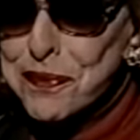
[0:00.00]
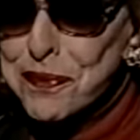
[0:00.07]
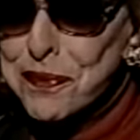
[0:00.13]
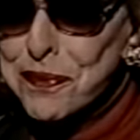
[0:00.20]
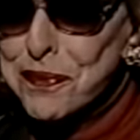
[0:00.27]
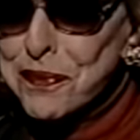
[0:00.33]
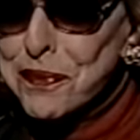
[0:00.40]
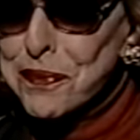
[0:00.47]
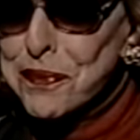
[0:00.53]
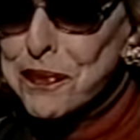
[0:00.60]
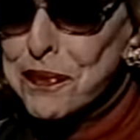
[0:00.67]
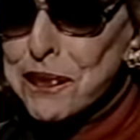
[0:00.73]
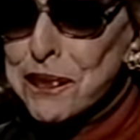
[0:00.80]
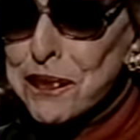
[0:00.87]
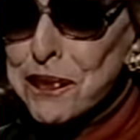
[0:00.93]
Why are
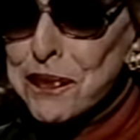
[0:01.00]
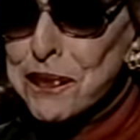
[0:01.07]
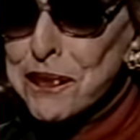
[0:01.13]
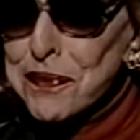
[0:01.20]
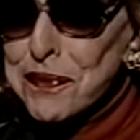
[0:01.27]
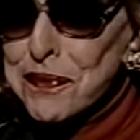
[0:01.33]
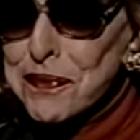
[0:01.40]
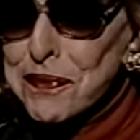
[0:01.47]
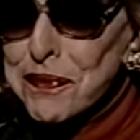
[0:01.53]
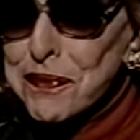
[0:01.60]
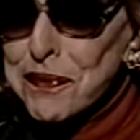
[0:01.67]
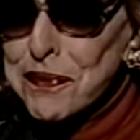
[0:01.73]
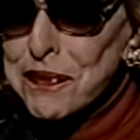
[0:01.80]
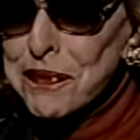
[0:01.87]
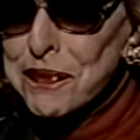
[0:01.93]
you so bitchy with
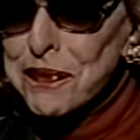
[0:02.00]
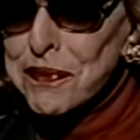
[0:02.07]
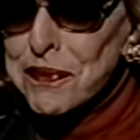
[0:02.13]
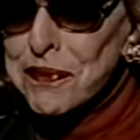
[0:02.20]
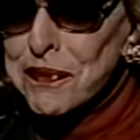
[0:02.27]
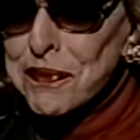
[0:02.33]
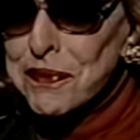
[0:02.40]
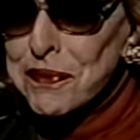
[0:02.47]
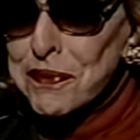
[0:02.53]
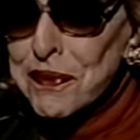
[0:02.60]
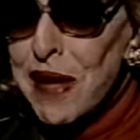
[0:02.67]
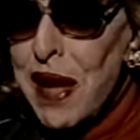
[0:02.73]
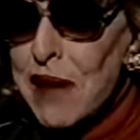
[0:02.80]
people, Miss Davis?